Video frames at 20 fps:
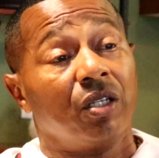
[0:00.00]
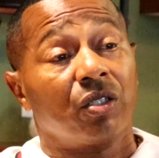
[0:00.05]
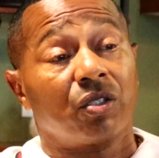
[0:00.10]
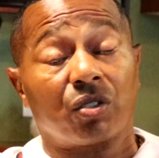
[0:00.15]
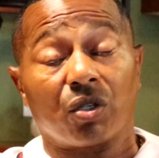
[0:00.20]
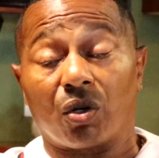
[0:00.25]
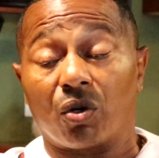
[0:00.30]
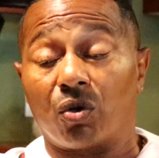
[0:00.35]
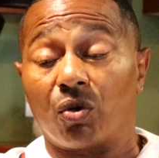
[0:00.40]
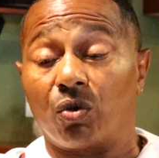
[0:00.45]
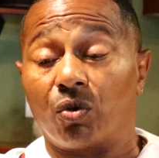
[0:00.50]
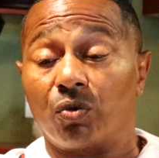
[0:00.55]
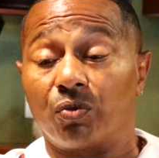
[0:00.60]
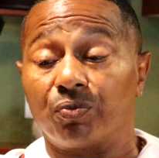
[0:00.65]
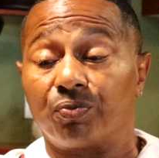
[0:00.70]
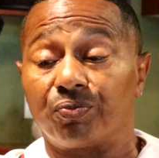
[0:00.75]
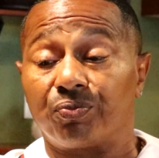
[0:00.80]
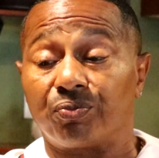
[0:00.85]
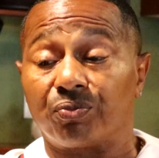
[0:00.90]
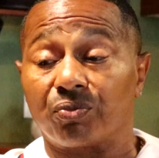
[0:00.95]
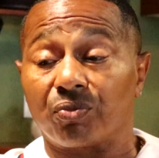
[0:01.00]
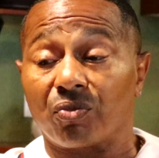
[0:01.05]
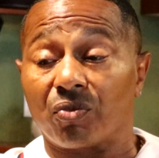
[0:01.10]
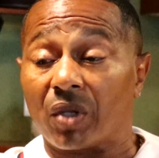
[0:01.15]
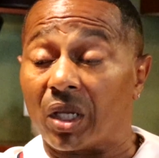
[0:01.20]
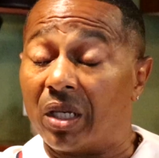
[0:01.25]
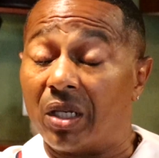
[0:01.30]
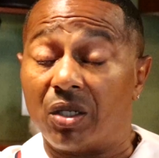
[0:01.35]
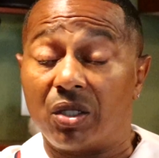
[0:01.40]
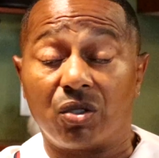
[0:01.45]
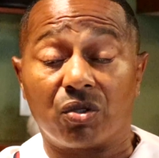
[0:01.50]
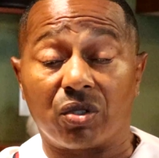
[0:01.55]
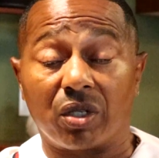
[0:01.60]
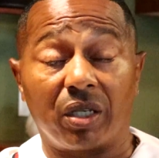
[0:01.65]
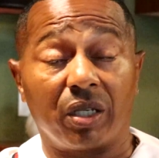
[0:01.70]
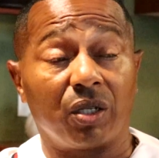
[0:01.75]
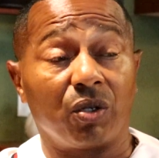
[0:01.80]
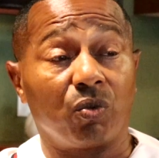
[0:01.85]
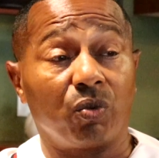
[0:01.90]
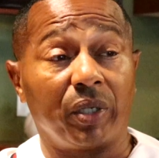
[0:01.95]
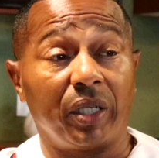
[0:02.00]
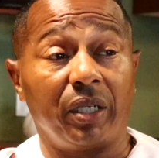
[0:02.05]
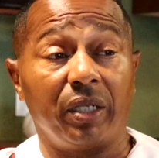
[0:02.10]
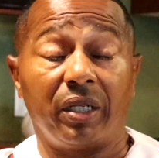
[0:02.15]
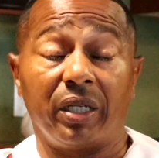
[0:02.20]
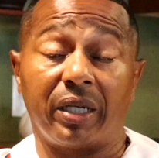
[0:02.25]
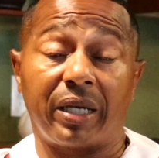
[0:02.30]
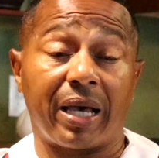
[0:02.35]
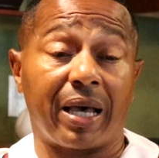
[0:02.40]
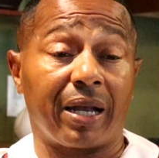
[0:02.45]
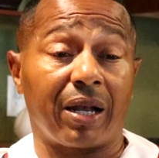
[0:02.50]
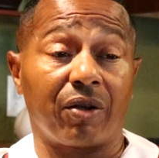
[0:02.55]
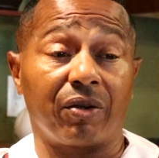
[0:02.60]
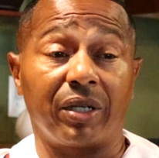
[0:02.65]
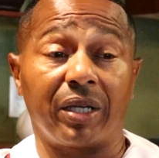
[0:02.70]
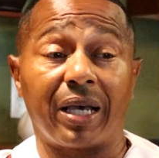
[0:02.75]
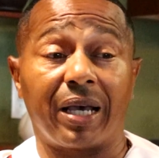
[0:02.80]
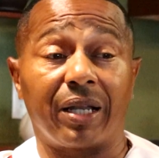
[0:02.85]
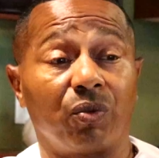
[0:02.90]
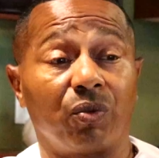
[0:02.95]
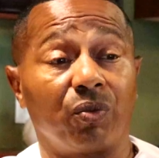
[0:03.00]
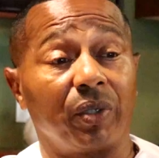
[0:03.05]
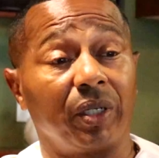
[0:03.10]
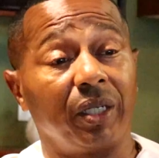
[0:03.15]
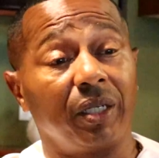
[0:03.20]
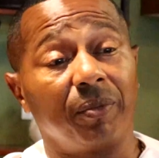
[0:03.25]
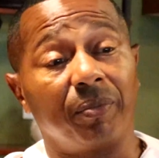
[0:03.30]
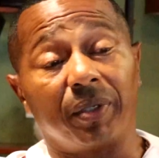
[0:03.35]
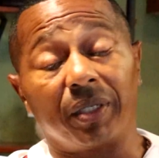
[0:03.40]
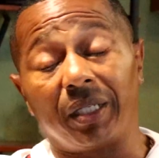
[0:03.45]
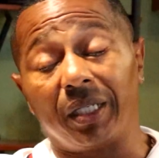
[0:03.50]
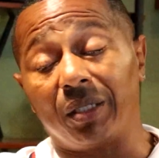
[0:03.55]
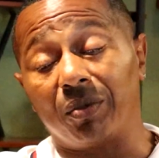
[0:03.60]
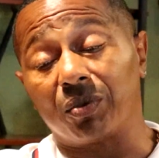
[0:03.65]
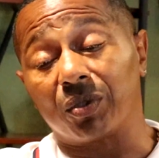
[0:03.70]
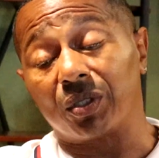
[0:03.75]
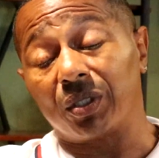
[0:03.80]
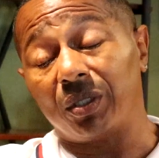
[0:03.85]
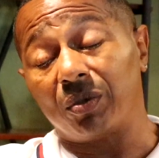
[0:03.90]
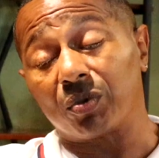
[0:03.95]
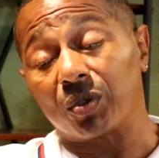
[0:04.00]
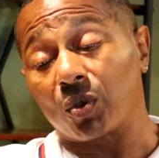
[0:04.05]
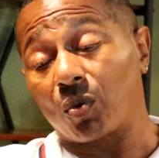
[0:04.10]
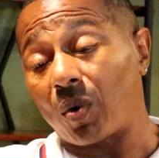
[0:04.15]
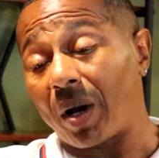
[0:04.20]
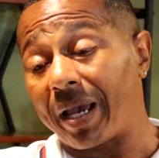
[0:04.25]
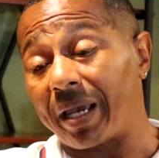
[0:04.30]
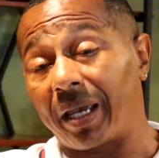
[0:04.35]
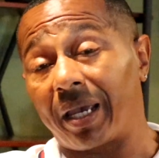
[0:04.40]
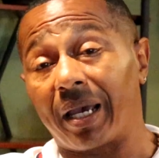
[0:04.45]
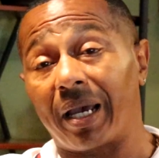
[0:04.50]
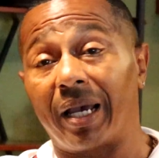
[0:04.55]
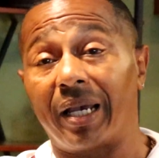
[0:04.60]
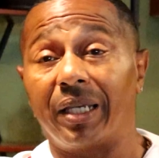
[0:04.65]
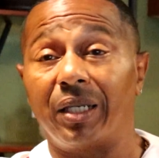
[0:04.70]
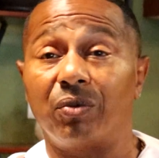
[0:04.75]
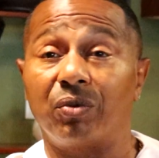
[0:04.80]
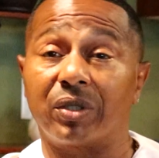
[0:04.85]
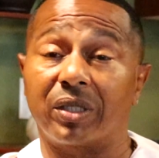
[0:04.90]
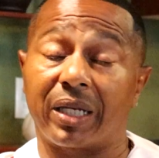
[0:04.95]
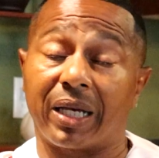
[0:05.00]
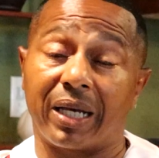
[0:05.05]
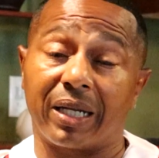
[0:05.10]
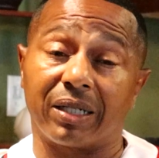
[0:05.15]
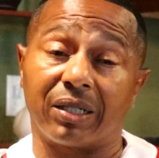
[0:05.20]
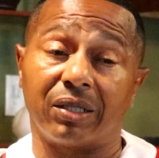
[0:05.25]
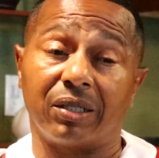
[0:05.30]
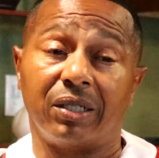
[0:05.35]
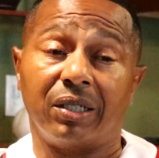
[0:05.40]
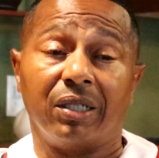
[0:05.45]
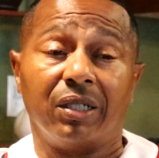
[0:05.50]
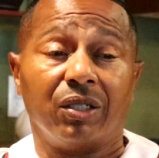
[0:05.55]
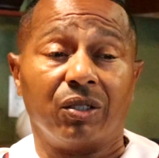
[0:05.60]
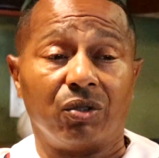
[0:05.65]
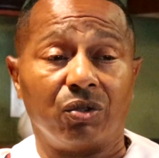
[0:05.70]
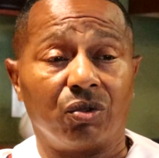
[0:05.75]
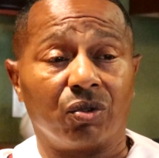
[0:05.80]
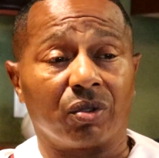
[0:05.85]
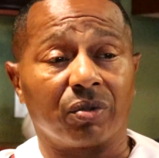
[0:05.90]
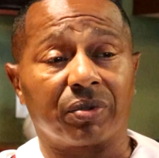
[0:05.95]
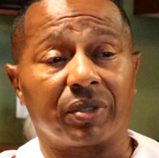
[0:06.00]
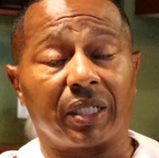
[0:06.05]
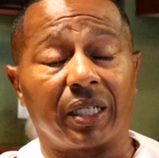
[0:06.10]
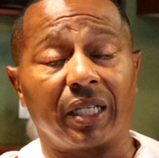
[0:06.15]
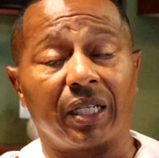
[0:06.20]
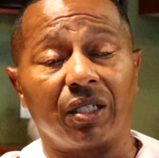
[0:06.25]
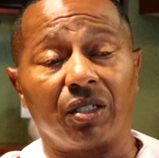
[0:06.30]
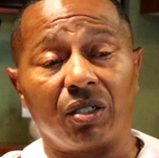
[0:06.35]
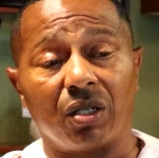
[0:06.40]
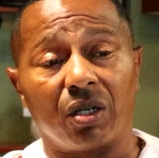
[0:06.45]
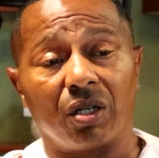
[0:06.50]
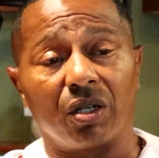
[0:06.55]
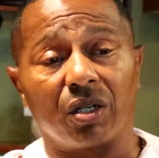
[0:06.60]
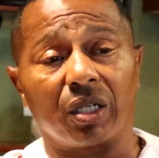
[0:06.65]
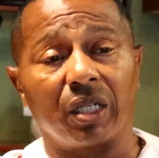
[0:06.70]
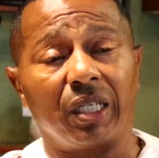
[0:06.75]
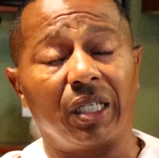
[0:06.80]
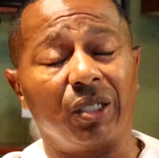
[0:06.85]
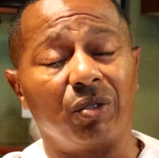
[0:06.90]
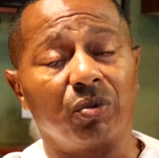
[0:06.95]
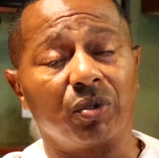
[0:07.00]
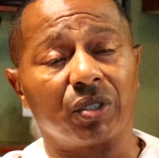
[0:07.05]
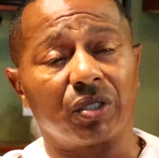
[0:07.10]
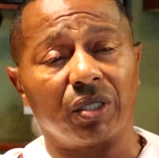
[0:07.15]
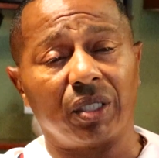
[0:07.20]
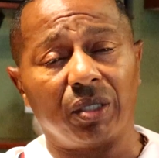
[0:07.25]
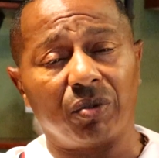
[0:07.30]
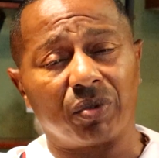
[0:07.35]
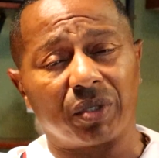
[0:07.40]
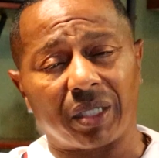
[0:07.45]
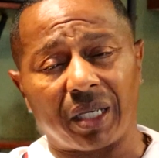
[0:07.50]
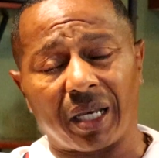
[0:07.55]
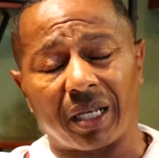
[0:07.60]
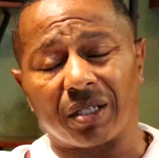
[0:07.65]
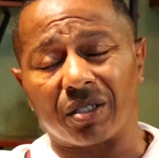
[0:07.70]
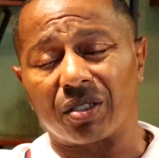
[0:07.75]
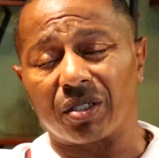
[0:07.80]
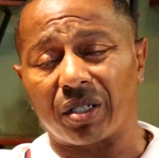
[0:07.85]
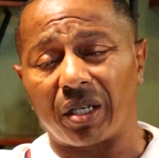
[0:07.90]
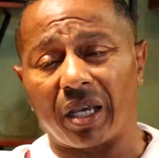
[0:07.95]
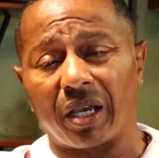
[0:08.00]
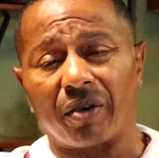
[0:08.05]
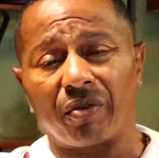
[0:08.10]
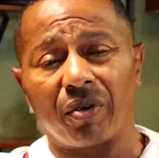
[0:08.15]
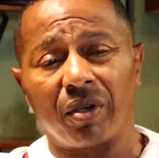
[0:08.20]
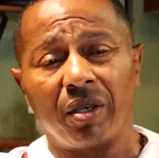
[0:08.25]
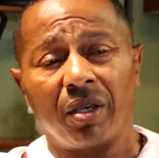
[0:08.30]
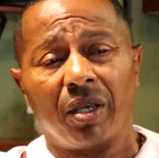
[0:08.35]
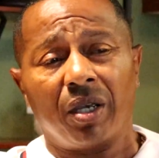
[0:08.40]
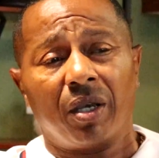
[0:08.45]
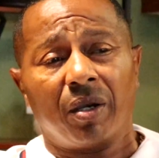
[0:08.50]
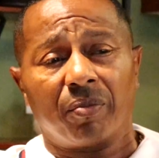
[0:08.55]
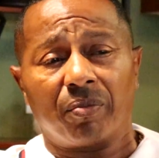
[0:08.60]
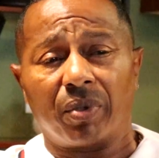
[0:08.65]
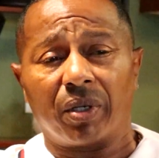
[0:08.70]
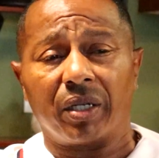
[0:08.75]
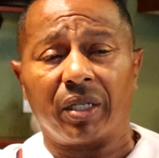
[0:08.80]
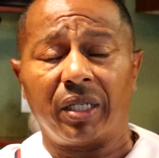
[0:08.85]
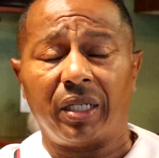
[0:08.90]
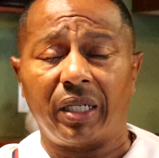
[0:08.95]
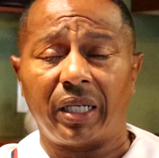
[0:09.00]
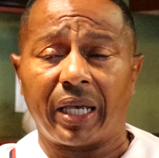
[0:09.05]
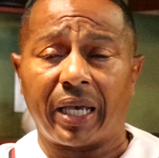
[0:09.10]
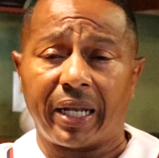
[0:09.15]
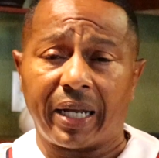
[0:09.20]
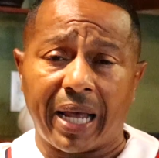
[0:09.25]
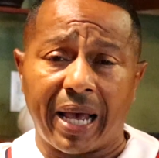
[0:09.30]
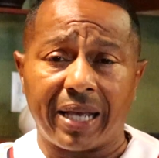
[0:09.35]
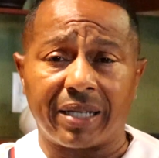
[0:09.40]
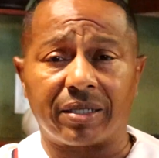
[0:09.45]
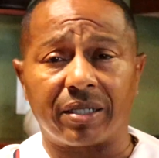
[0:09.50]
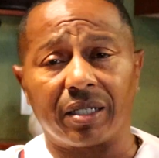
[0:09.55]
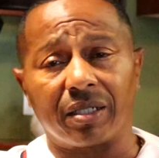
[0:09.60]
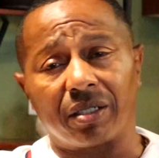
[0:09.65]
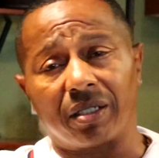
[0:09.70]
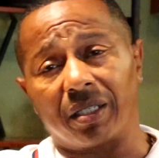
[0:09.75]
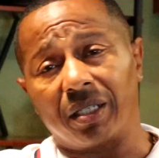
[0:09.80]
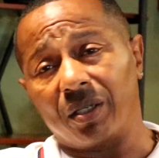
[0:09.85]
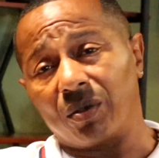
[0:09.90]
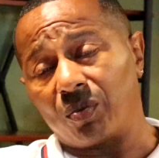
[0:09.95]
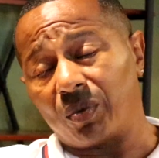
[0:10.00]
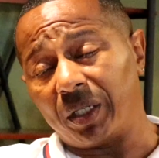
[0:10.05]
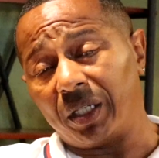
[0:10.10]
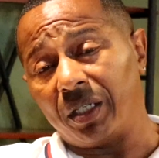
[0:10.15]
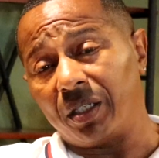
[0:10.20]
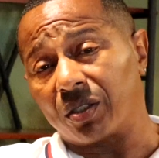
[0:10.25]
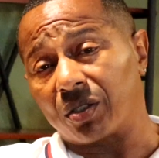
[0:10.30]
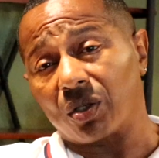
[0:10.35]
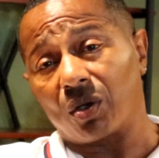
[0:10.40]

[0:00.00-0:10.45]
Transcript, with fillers: So he used to get the weed. He got out, he the weed, but he was he was a white guy. He was kind of you know what I'm saying young, and he was he was kind of scary but he had access to get weed.